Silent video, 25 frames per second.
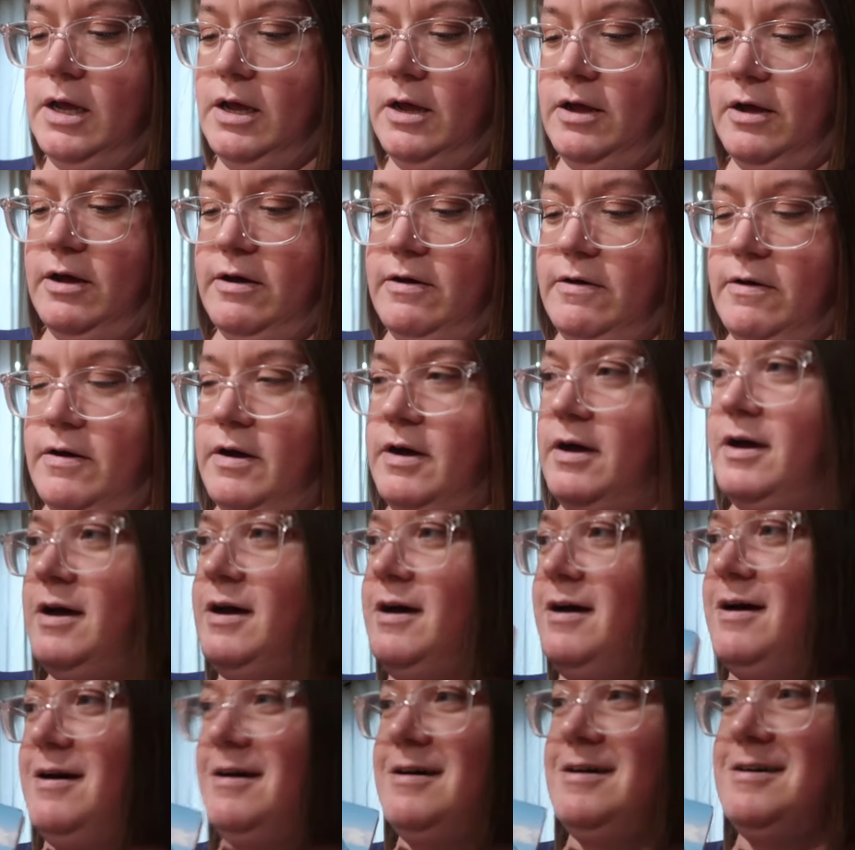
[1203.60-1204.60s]
Oh, we were
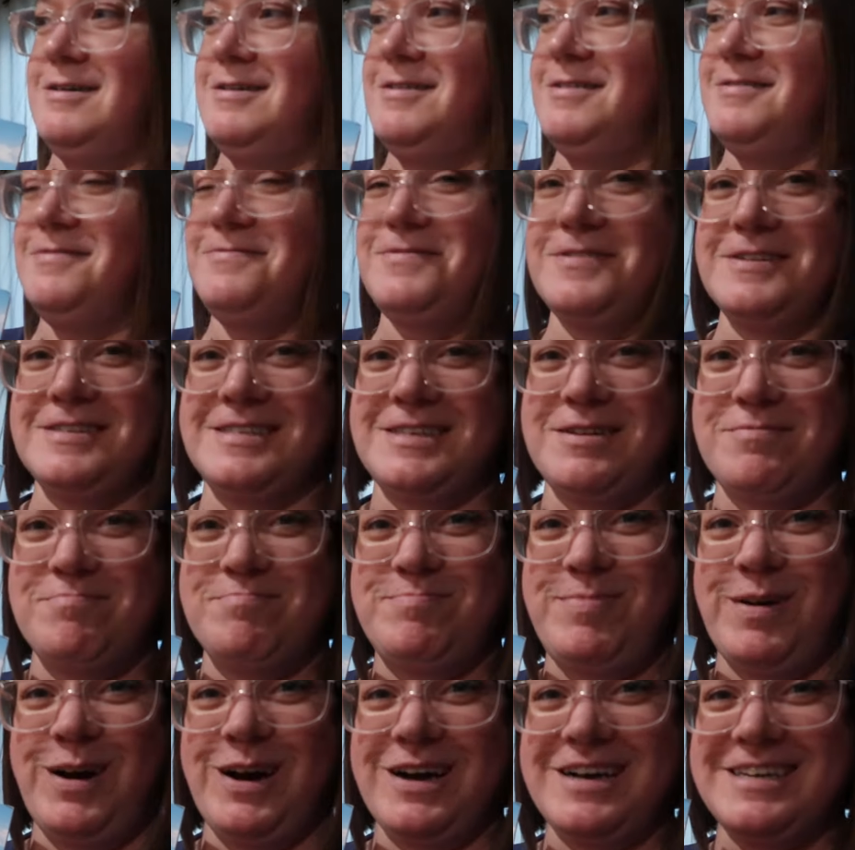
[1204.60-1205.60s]
talking about for this. some
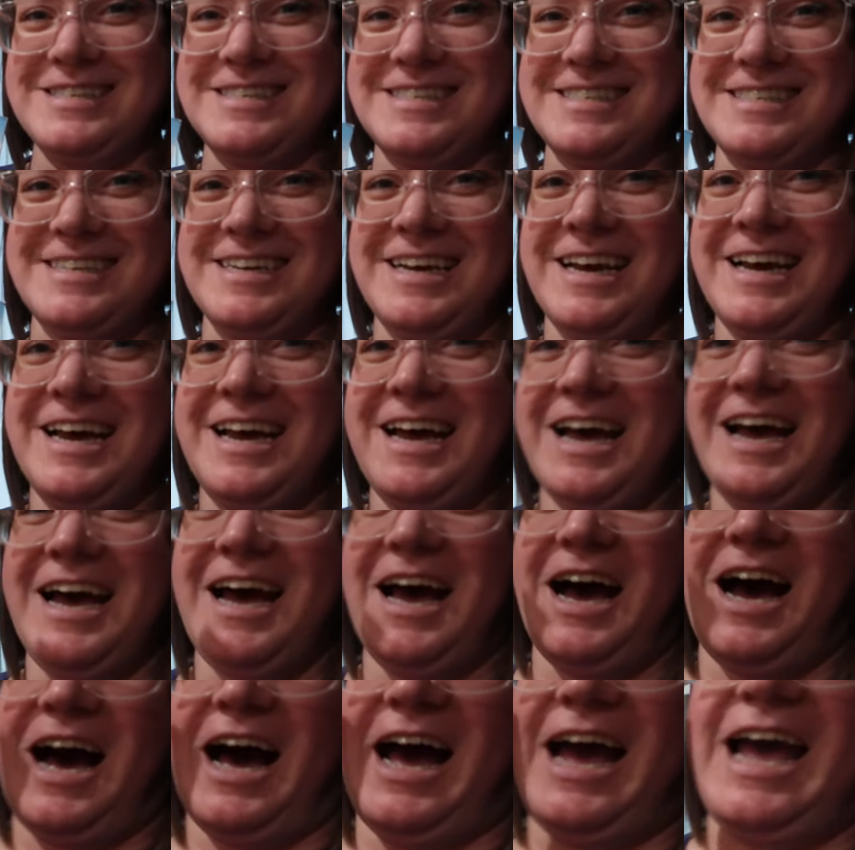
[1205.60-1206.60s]
books. We were.
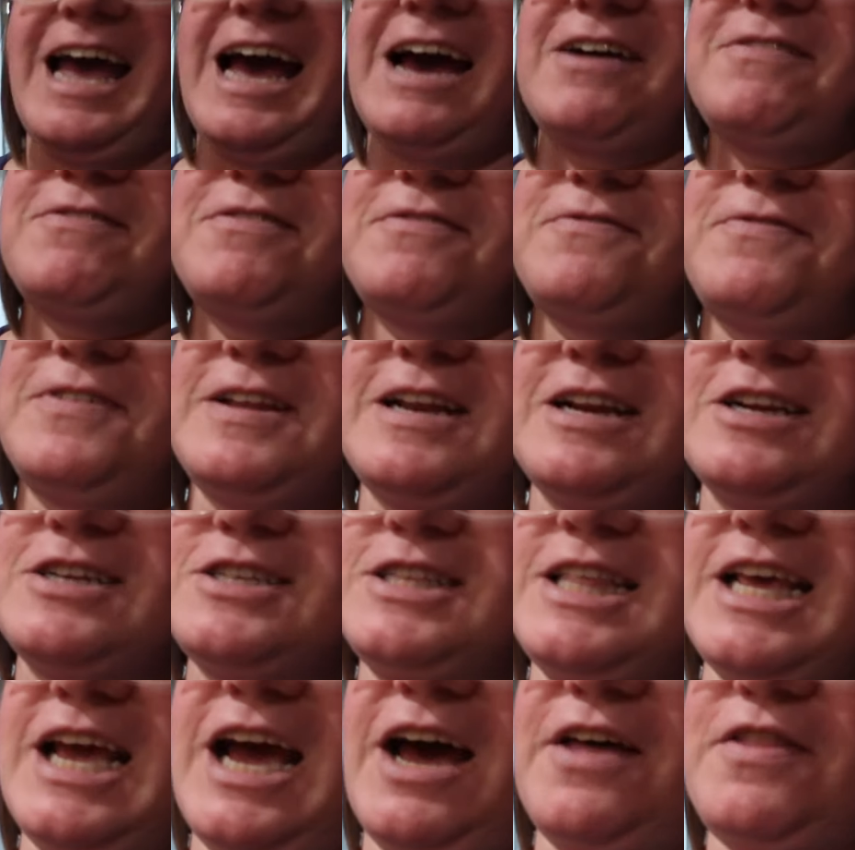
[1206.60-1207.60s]
I haven't
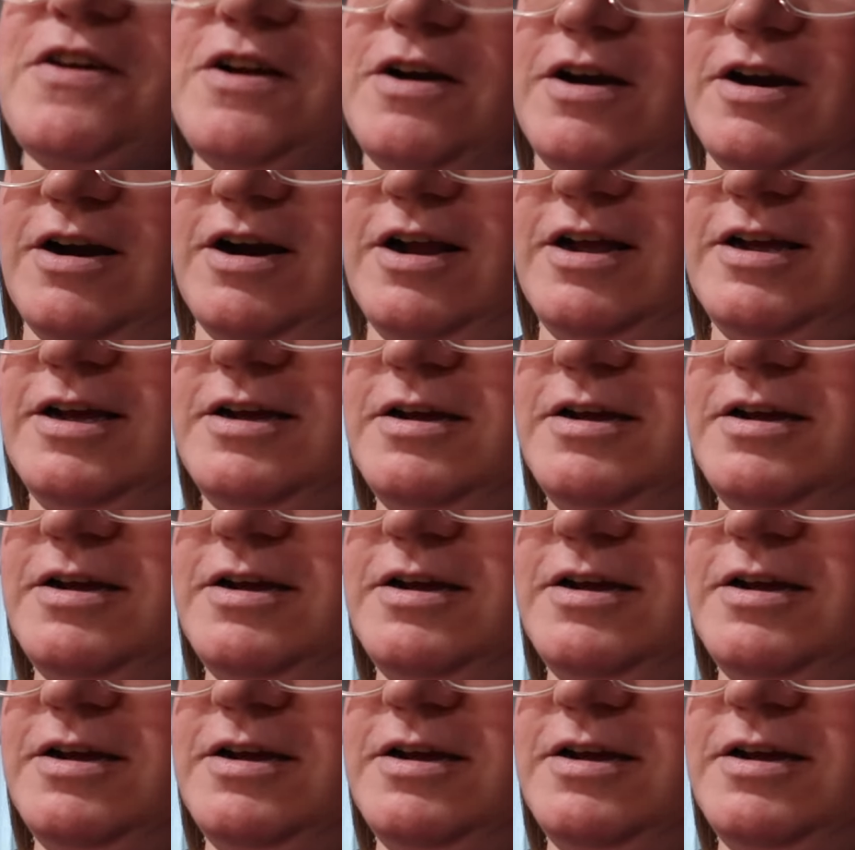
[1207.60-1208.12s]
finished the other